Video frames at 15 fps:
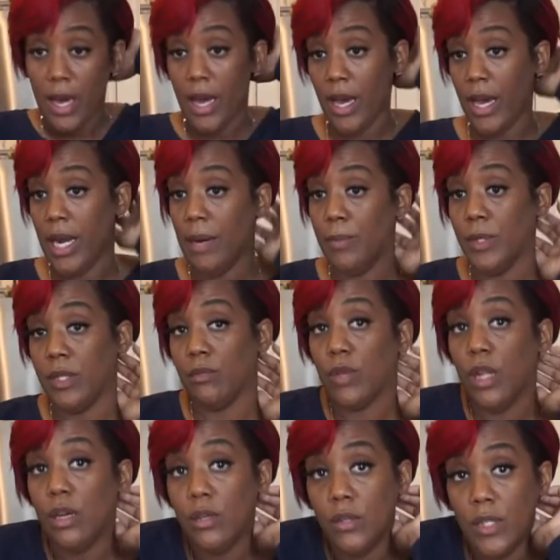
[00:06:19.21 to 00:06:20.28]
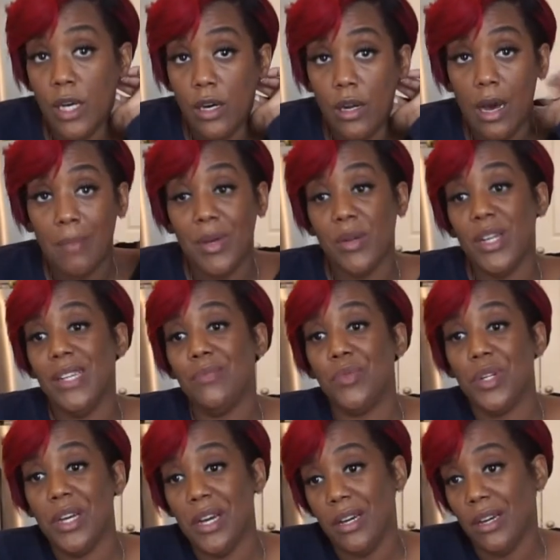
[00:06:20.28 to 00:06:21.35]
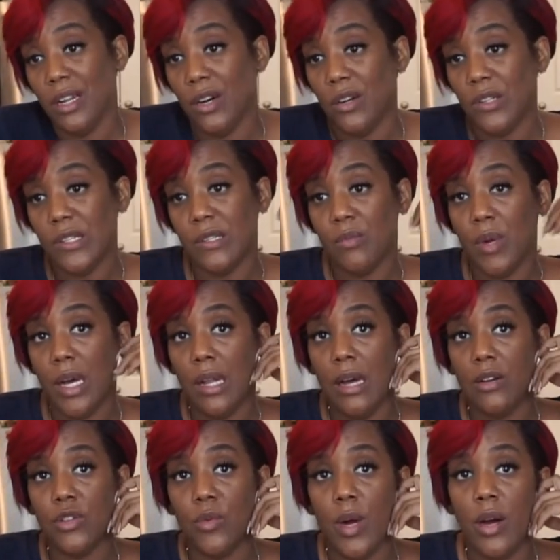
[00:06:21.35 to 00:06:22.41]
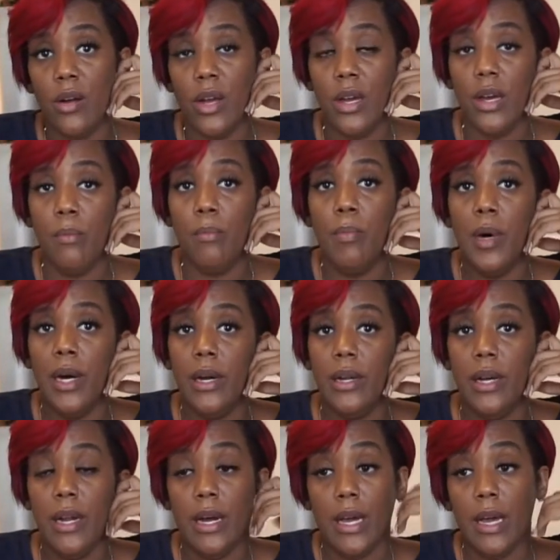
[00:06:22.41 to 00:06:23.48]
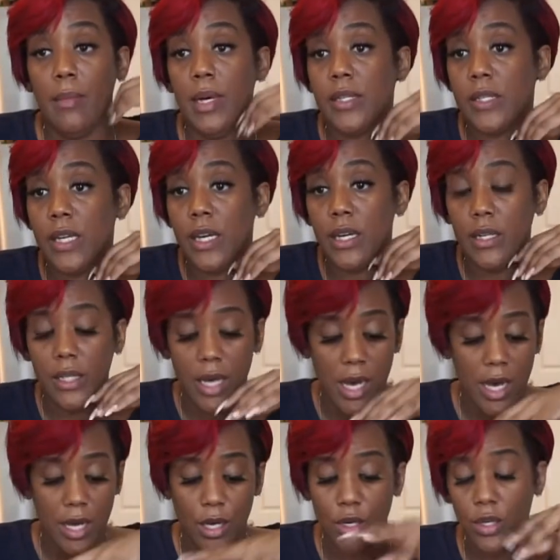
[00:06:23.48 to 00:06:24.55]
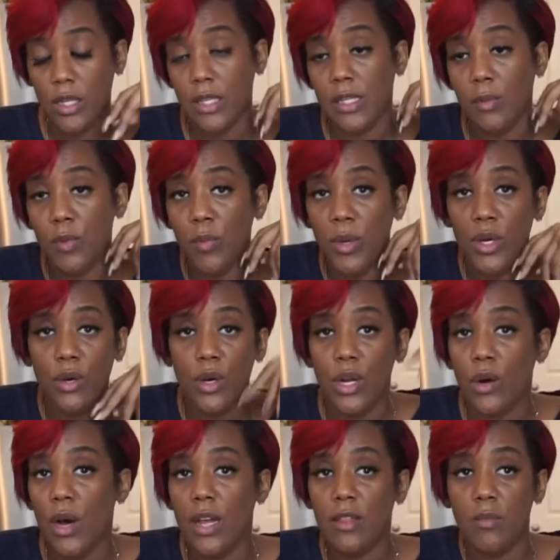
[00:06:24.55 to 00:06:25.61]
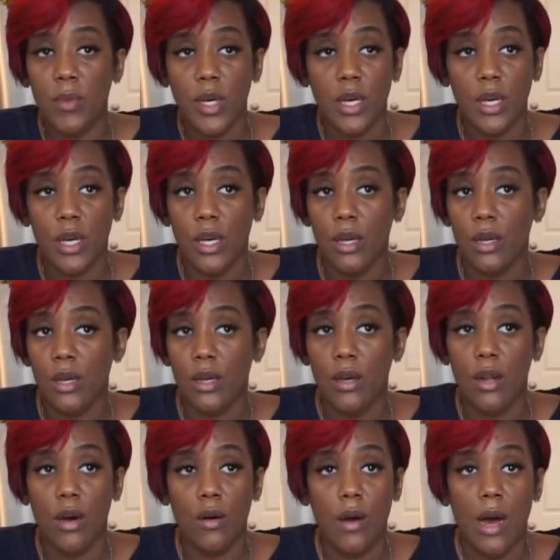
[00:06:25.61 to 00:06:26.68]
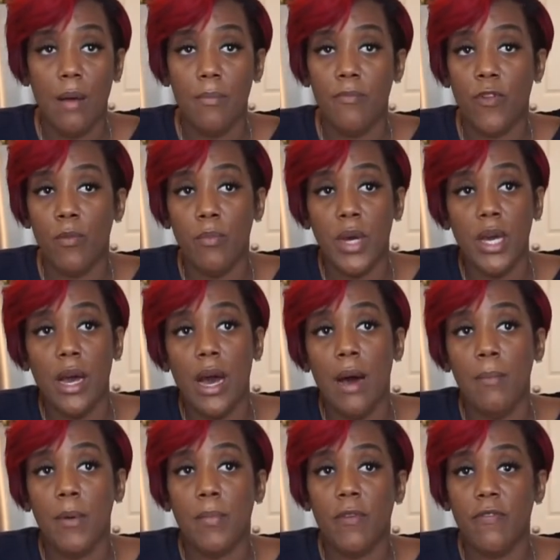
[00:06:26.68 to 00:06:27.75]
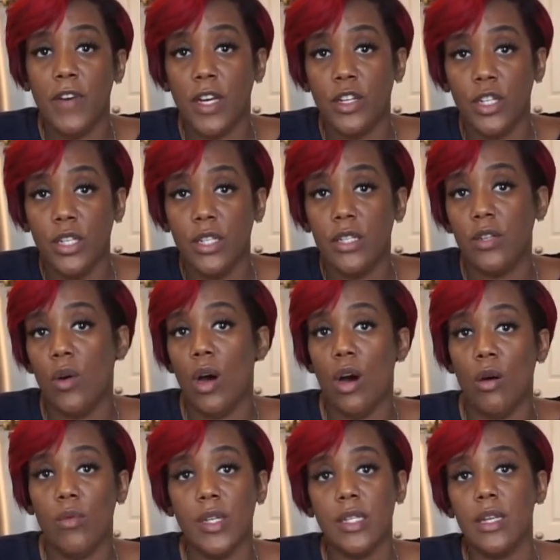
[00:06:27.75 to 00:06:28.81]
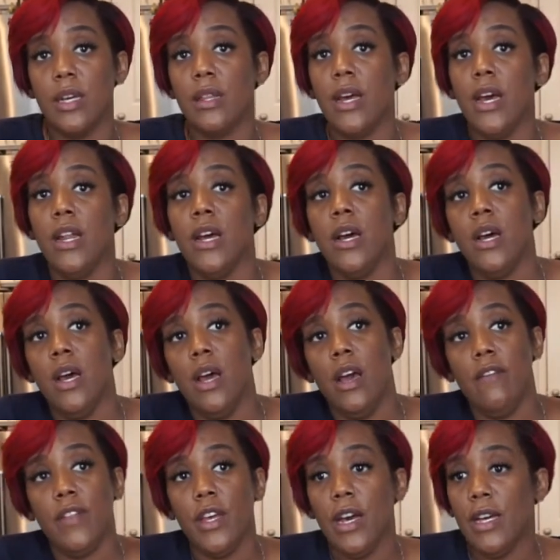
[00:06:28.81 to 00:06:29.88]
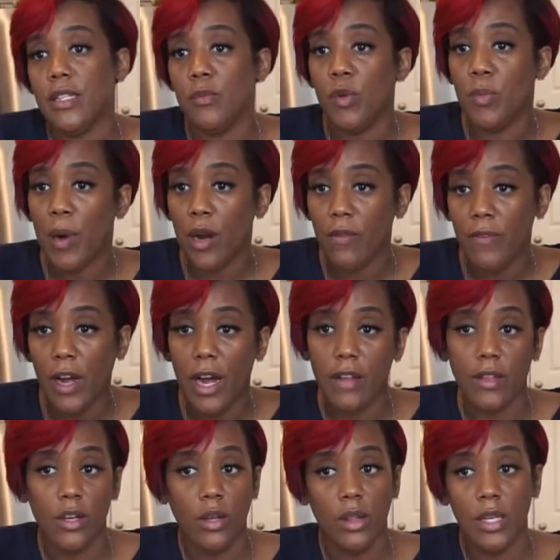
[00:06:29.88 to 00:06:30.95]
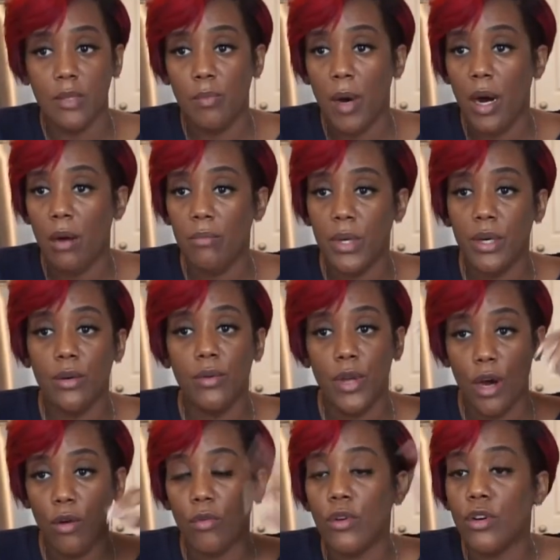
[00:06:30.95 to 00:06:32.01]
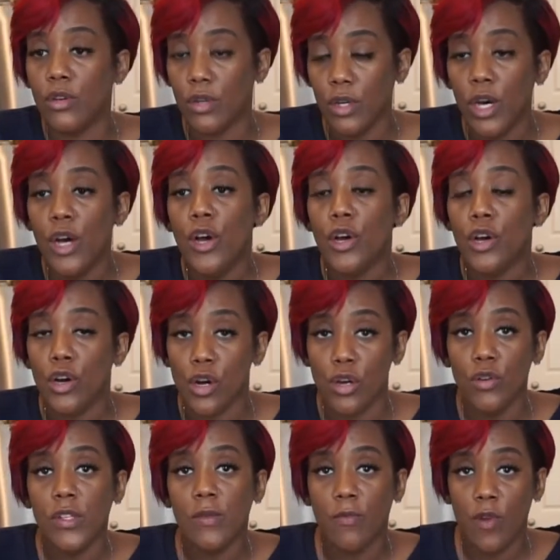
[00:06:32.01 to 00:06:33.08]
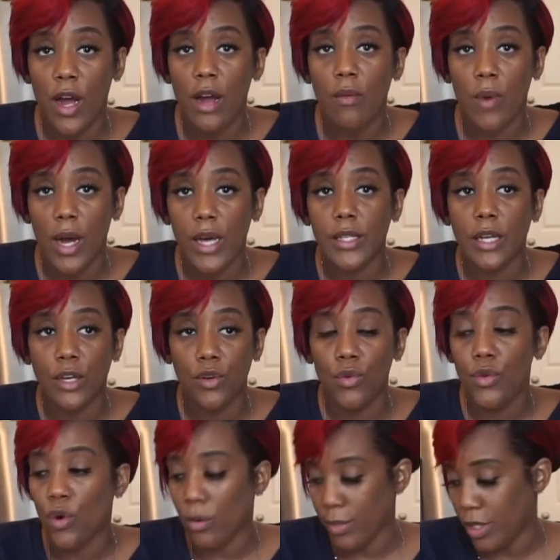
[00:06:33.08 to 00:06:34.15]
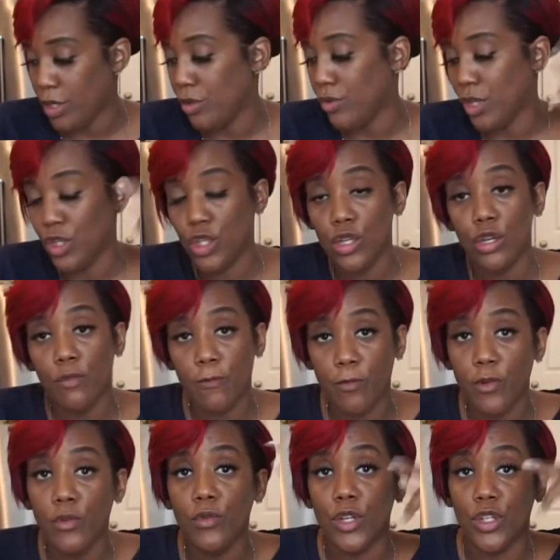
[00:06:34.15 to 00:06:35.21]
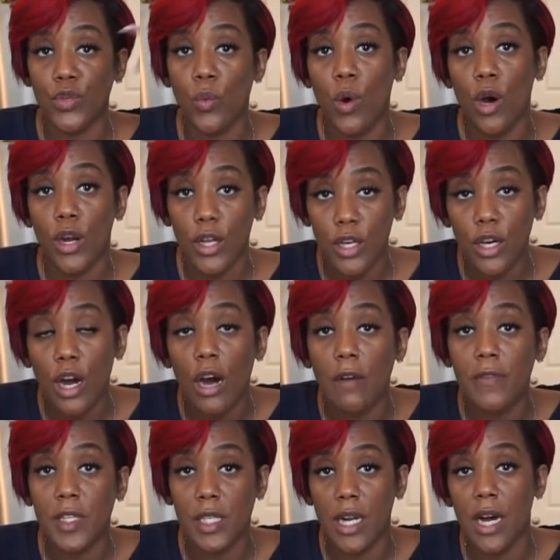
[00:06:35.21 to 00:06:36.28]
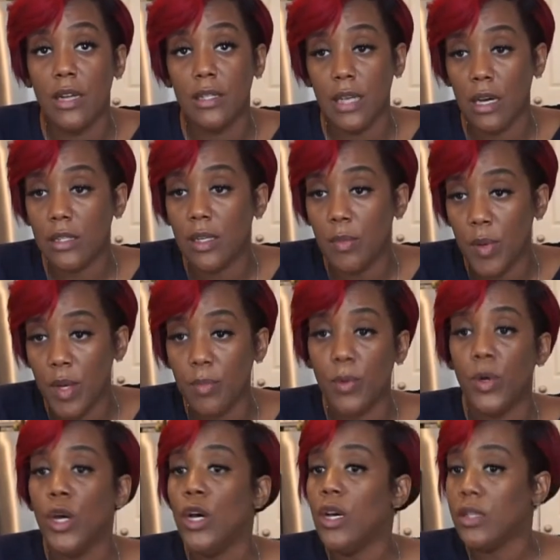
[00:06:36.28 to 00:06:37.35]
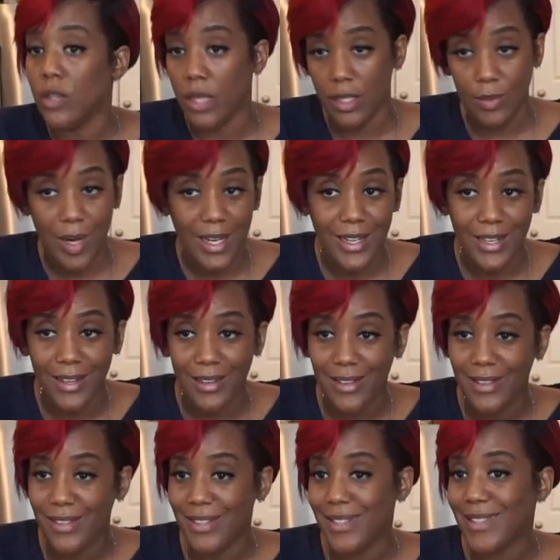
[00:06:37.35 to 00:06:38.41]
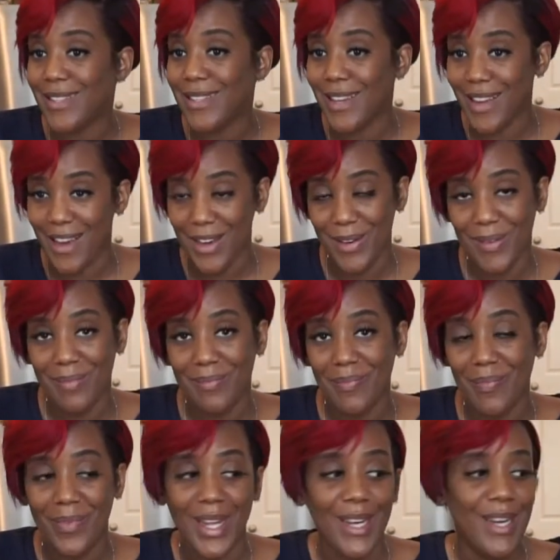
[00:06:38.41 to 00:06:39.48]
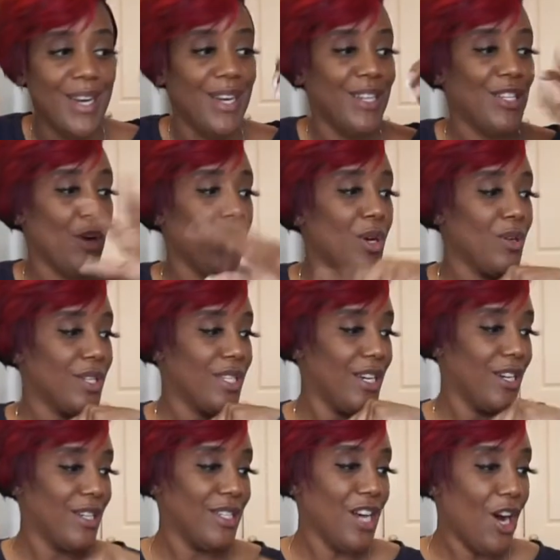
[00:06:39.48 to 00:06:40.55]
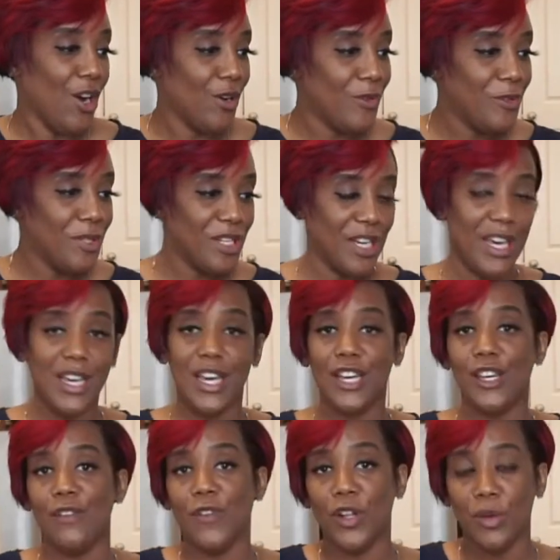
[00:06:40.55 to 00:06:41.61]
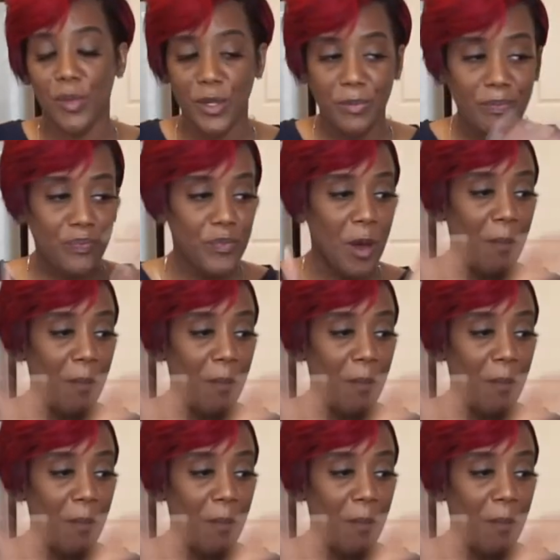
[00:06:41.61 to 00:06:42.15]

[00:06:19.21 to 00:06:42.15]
And I put some clothes on. I mean, these really ain't clothes. This is what I lounge around in. But, and I came downstairs, cooked a simple meal. It don't have to be, you know, for me, I'm a perfectionist. So I always think that everything has to be perfect. I have to cook this bomb meal. No, cook you some fried rice like you normally do. Get your little fruit, get your water and your coffee, sit down and talk to the people. So that's what I did today. So we're gonna sit here and talk and kiki a little bit.